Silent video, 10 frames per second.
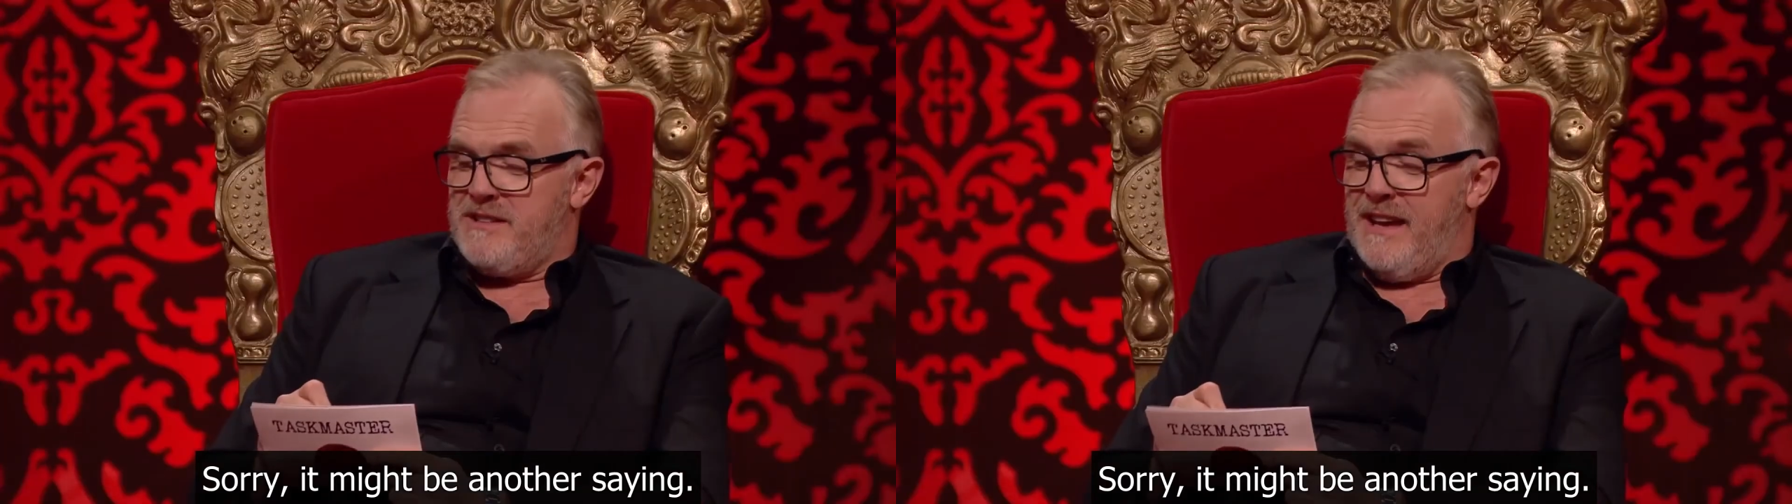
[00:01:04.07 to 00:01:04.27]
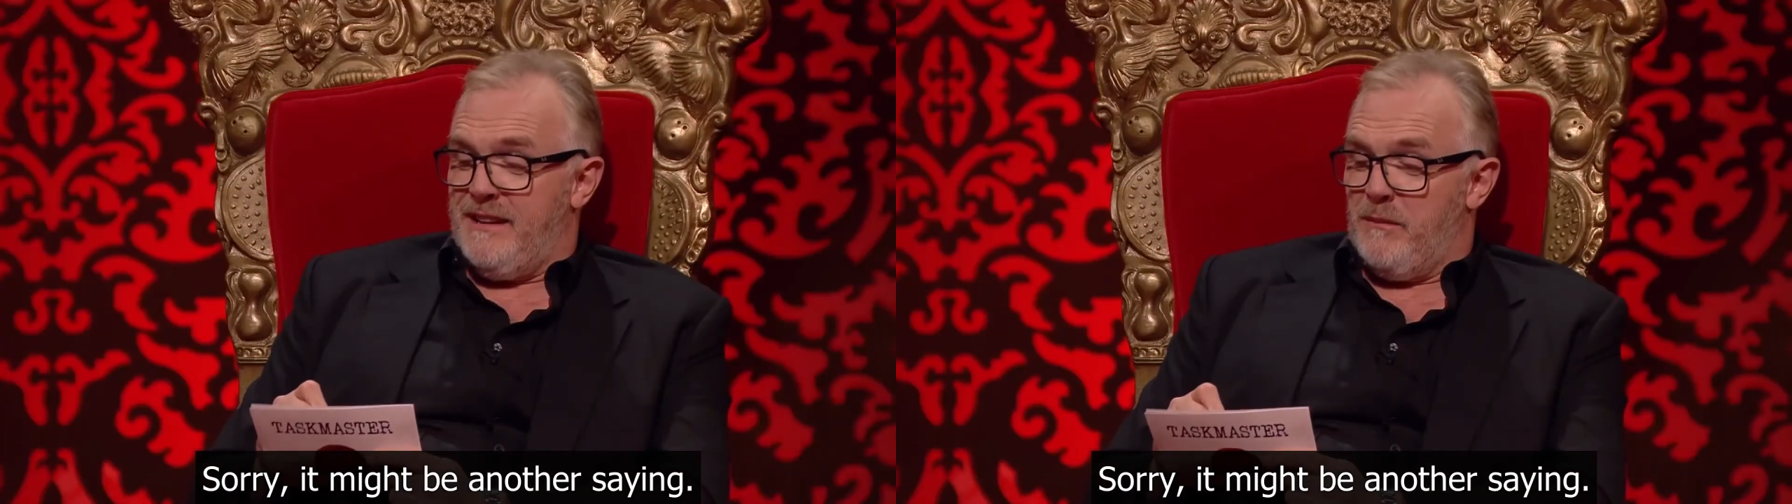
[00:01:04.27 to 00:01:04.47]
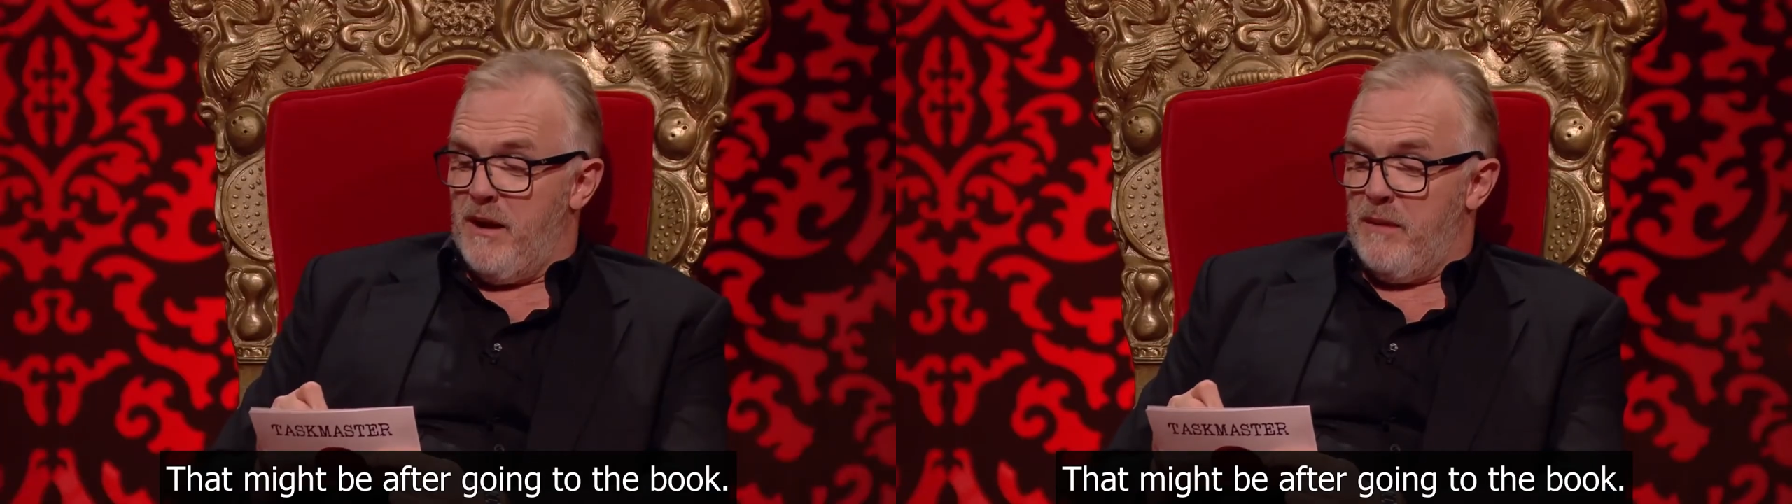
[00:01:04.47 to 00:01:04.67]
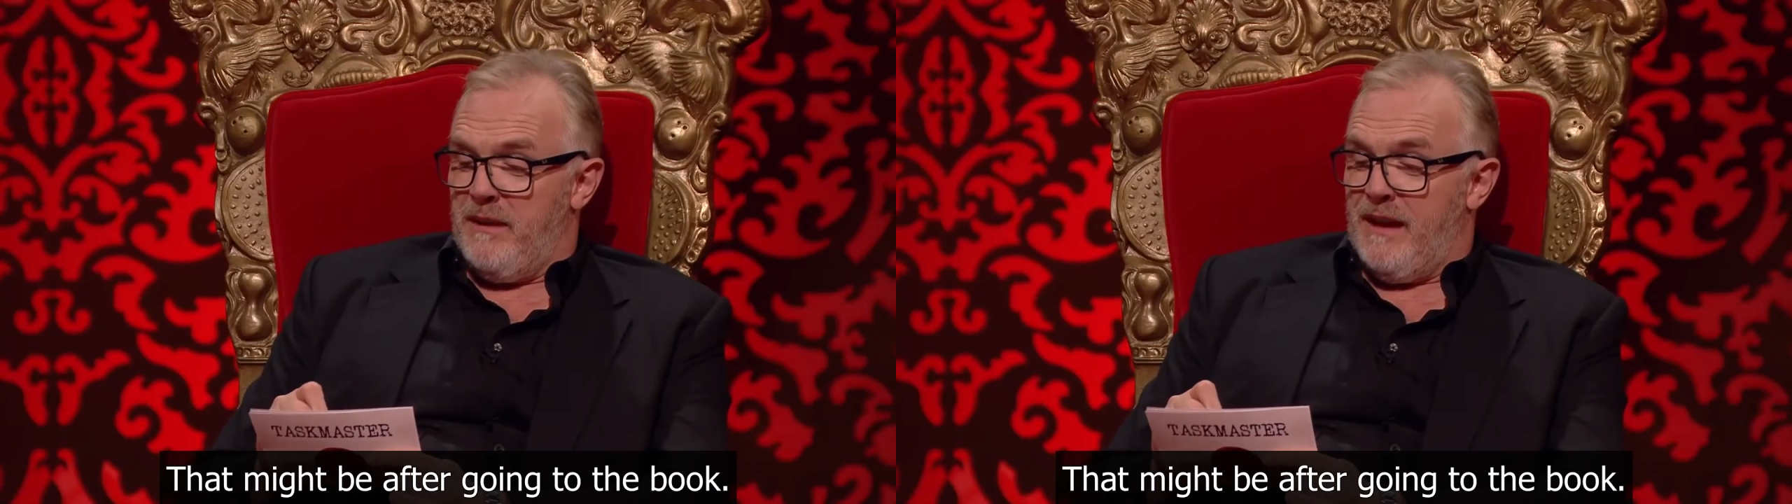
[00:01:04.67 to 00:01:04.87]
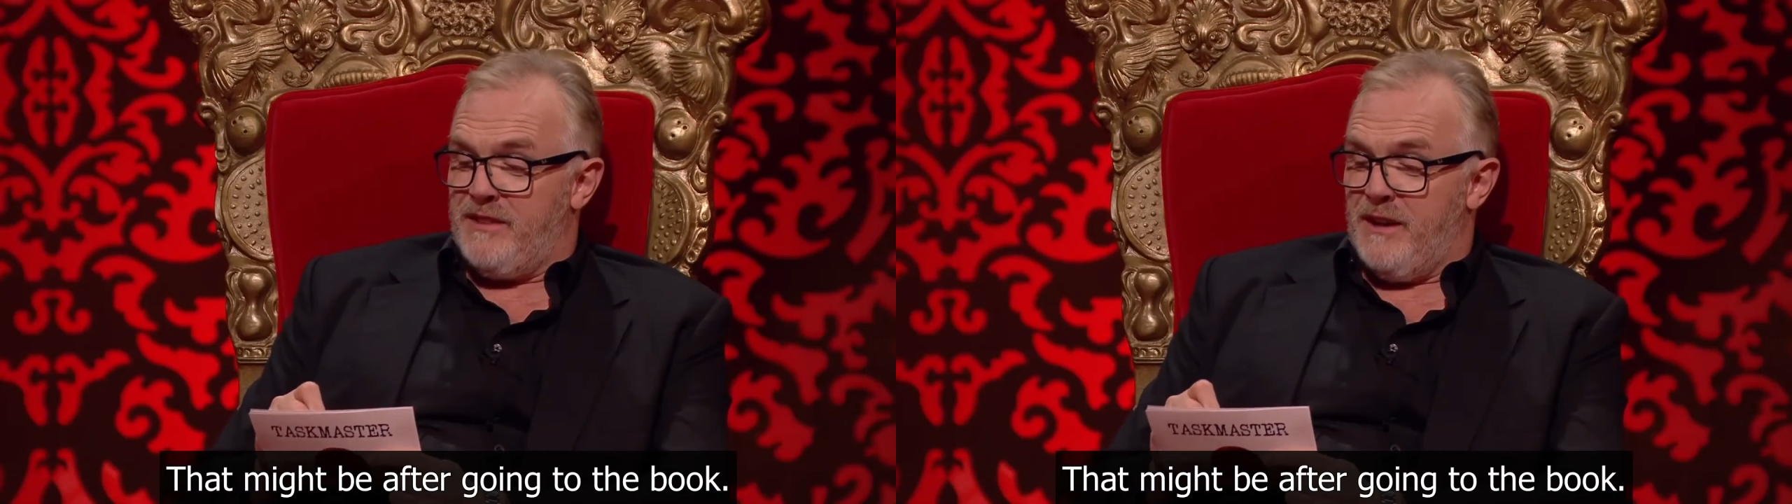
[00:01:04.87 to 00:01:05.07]
saying that might
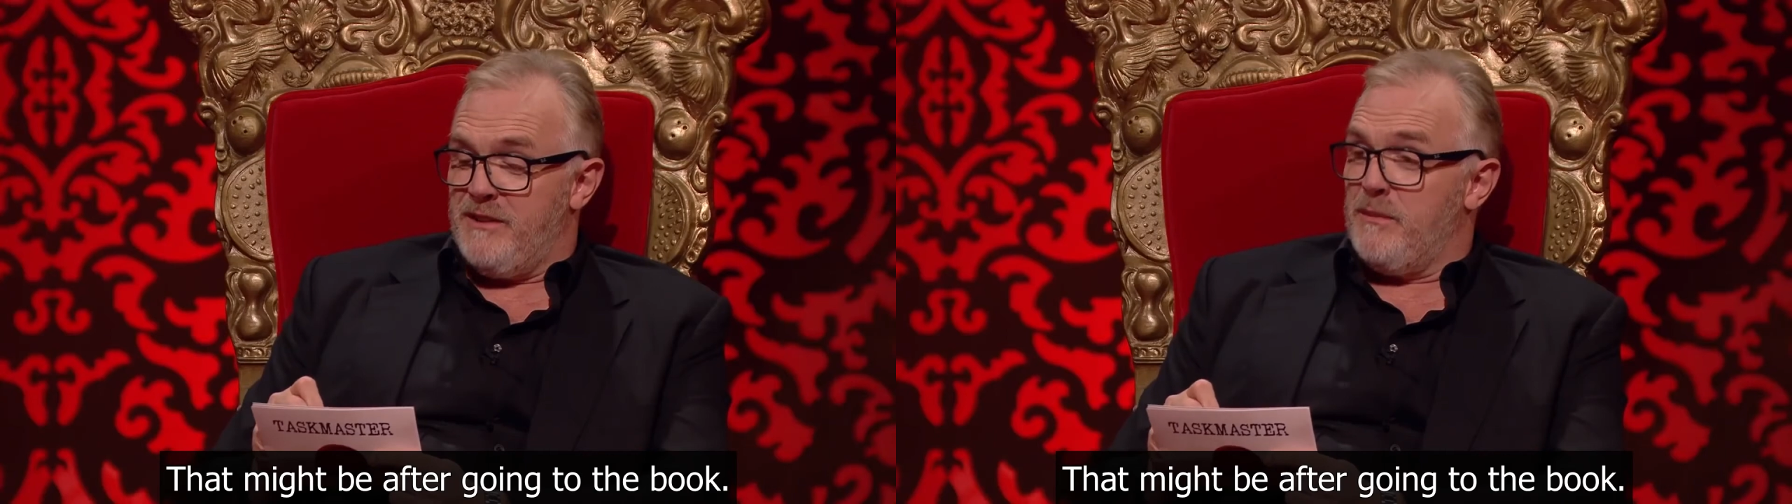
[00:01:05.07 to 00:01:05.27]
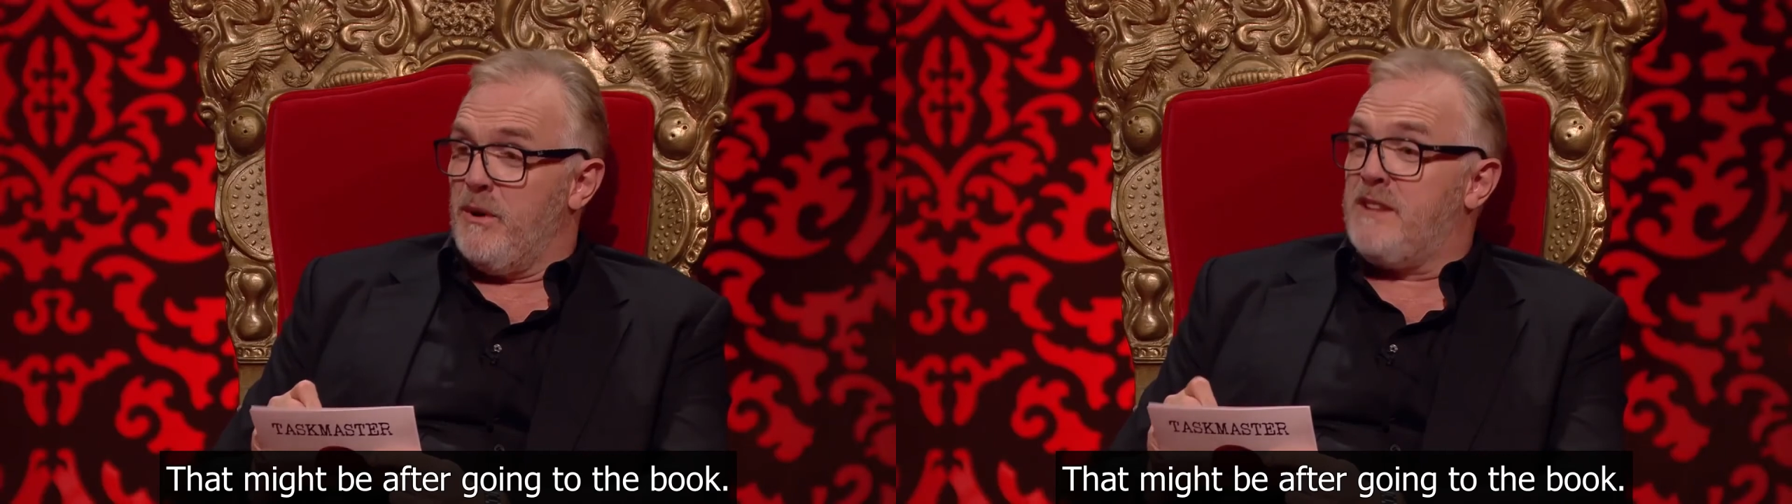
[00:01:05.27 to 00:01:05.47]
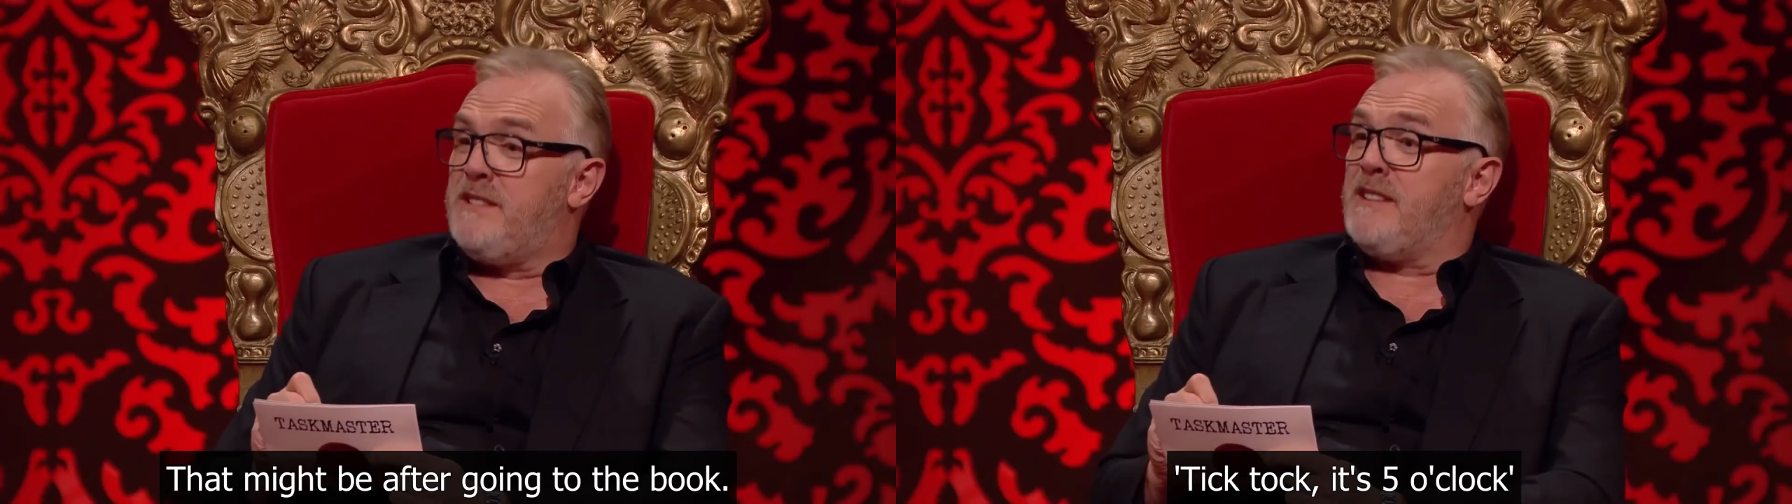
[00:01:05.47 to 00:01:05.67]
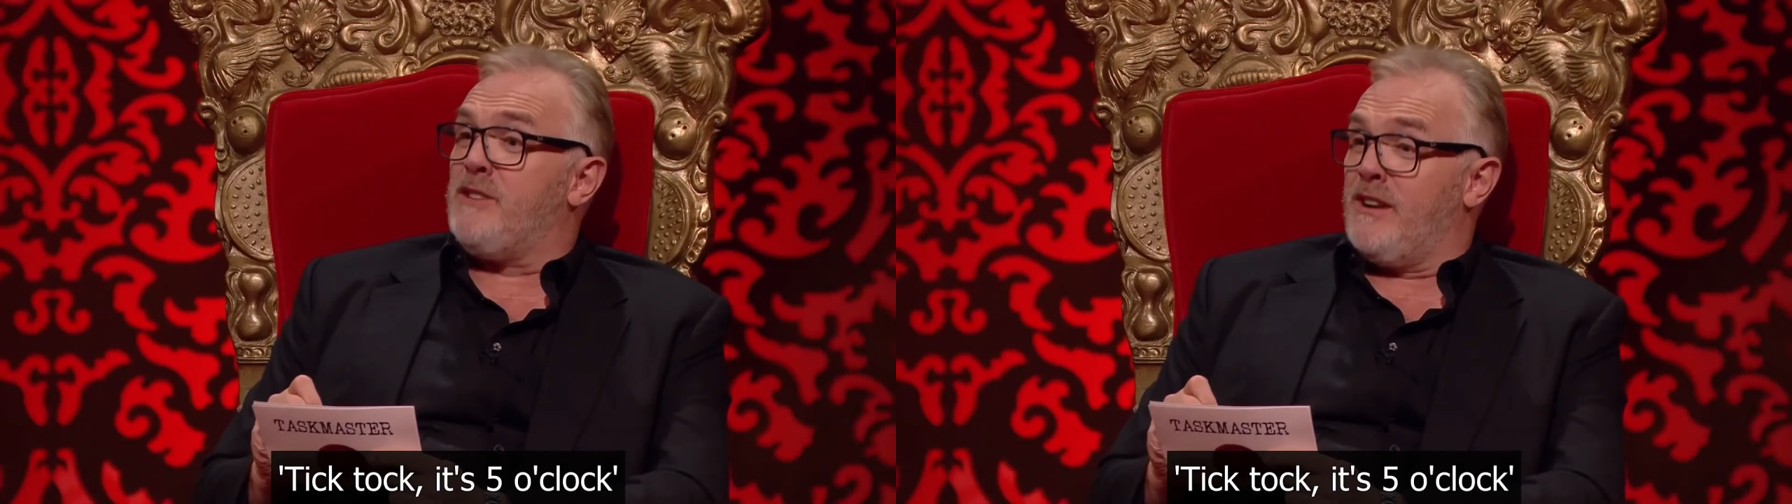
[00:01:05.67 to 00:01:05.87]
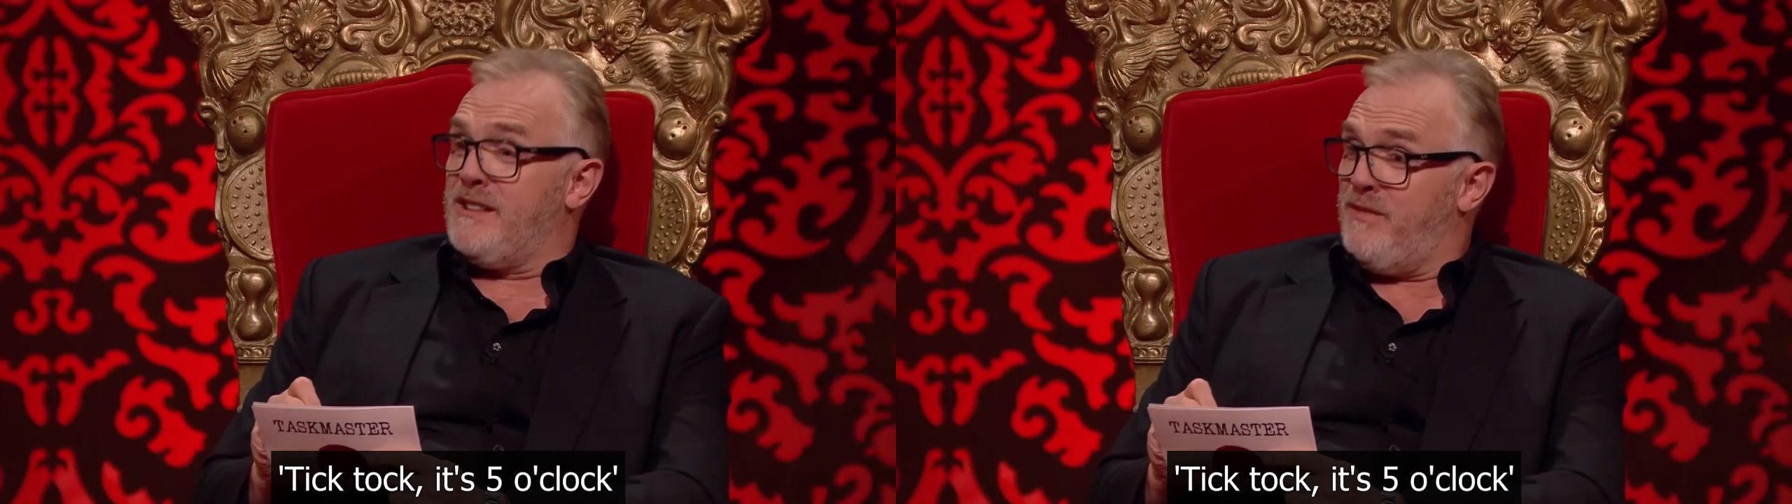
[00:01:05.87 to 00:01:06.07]
be after going to the book TikTok.